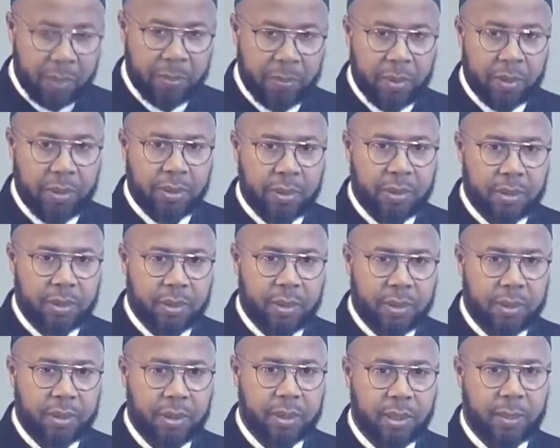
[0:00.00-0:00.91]
members,
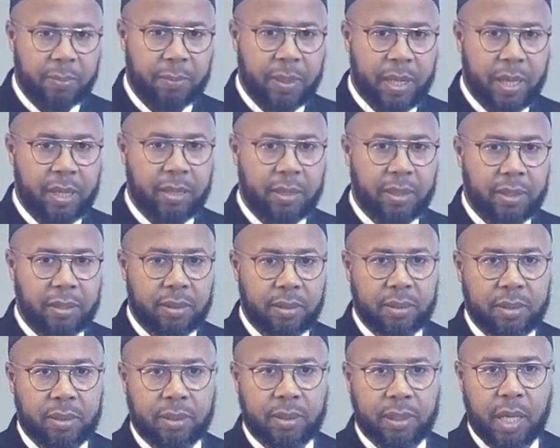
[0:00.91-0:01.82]
his
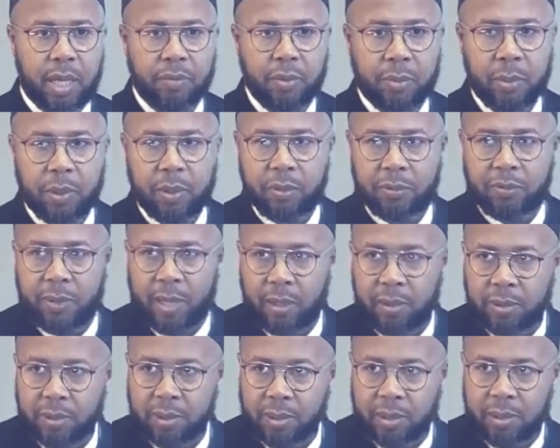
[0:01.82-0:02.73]
companions, and everyone who
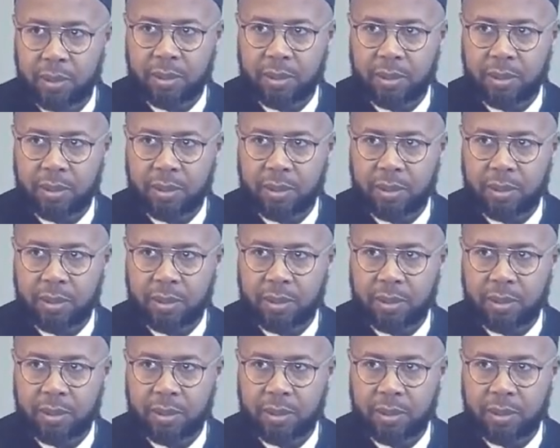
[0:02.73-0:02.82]
follows in